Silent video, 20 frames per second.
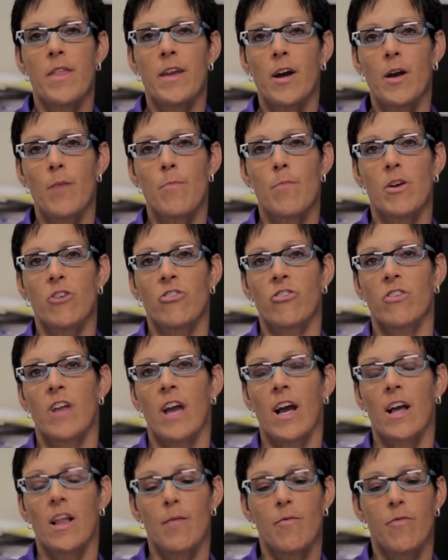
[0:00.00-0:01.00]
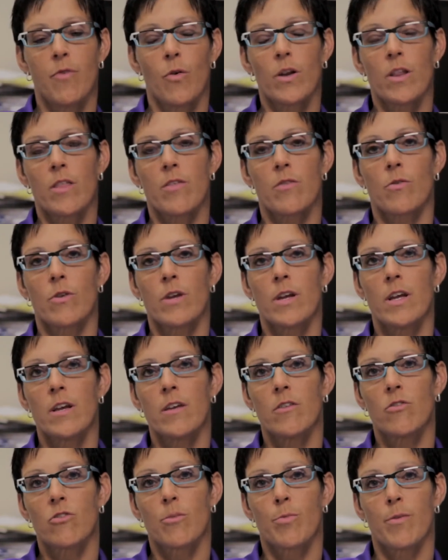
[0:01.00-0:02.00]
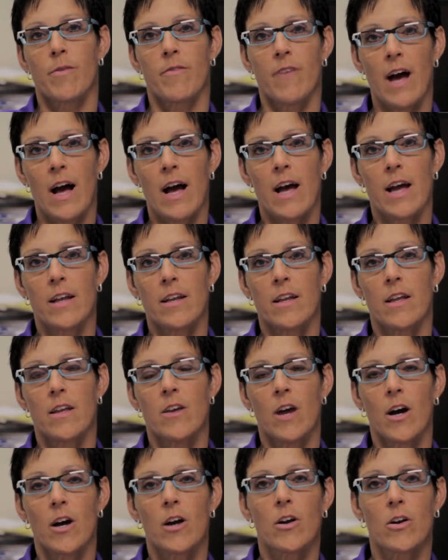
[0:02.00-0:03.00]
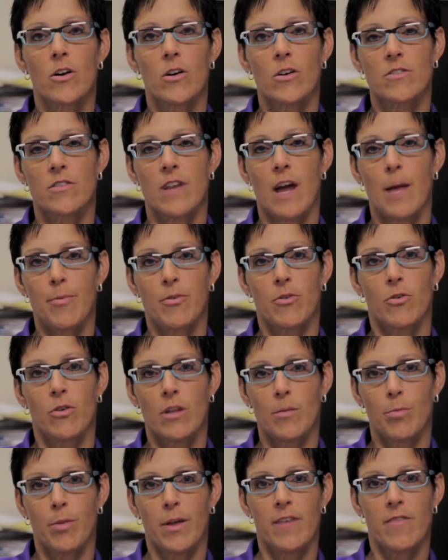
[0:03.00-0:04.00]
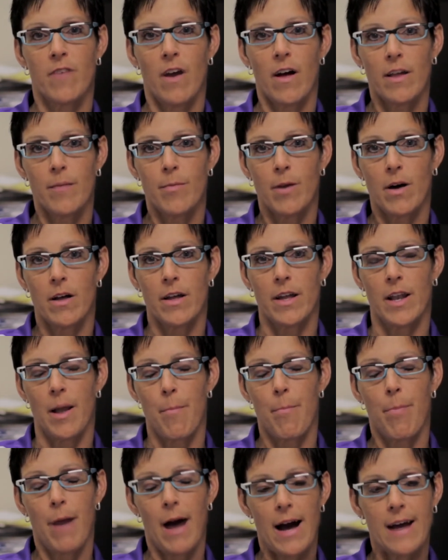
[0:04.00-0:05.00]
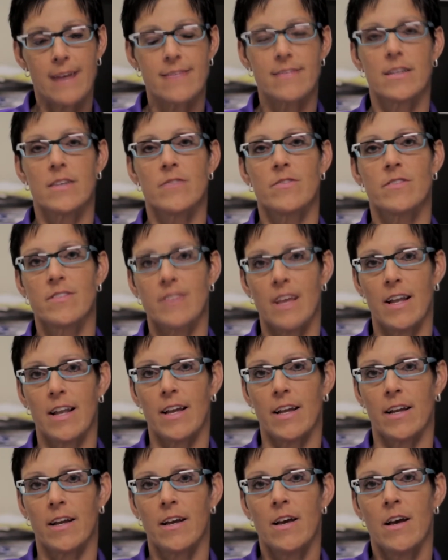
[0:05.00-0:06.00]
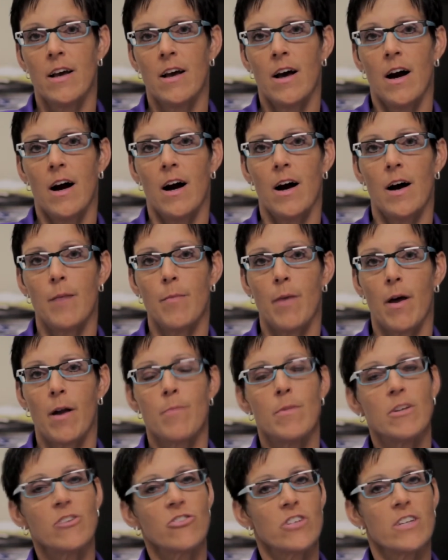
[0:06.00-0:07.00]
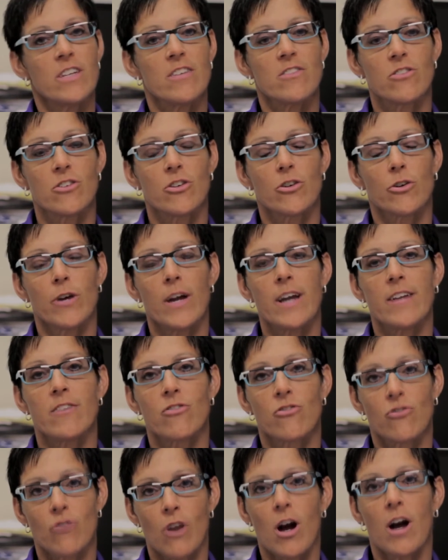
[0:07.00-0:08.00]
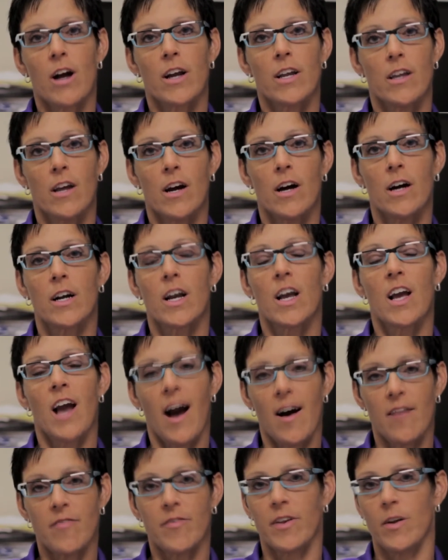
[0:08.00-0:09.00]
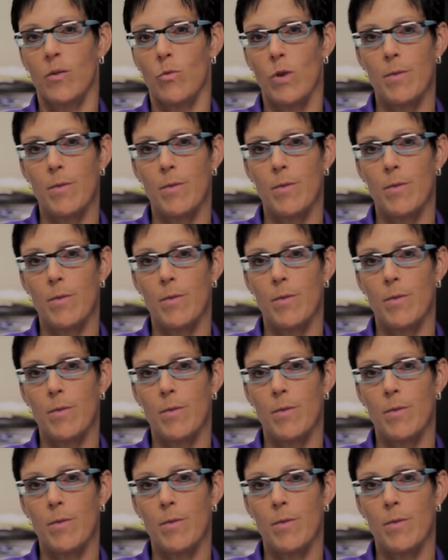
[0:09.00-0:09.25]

I think our mission at Club 43 is to provide young girls an opportunity to play volleyball in a positive setting. Our mission is to create strong, young, confident